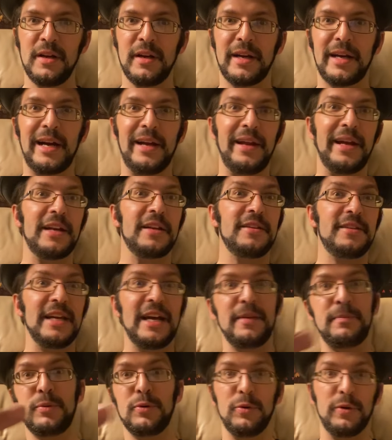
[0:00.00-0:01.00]
kind of like
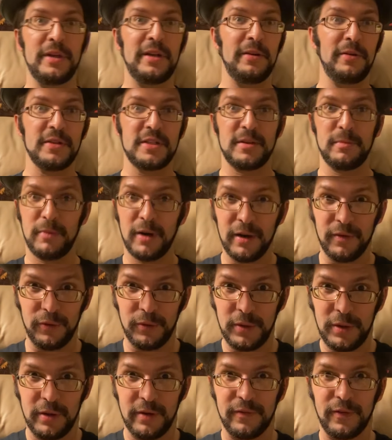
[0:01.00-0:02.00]
Deadpool kills the
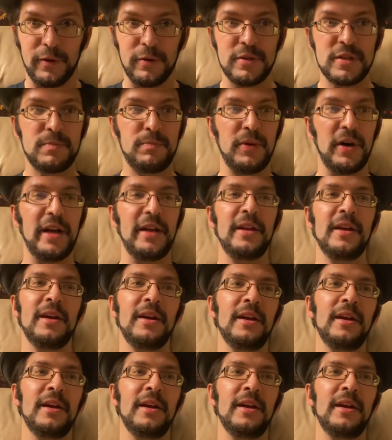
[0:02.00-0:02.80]
Marvel Universe, but